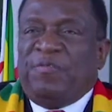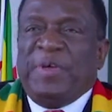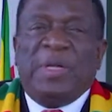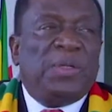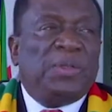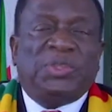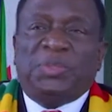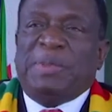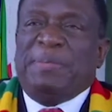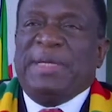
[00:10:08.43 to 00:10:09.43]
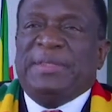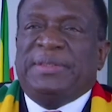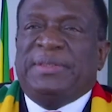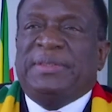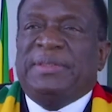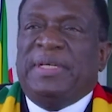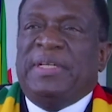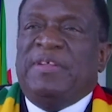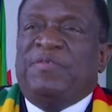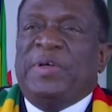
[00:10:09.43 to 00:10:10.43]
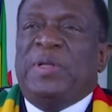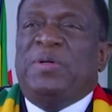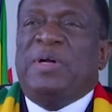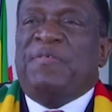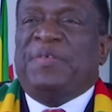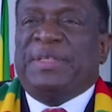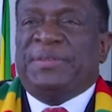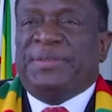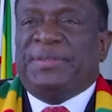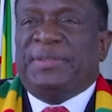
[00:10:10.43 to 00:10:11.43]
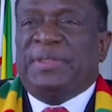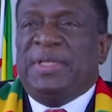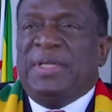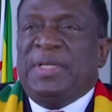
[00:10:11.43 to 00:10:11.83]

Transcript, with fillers: Fellow Zimbabweans and fellow Africans,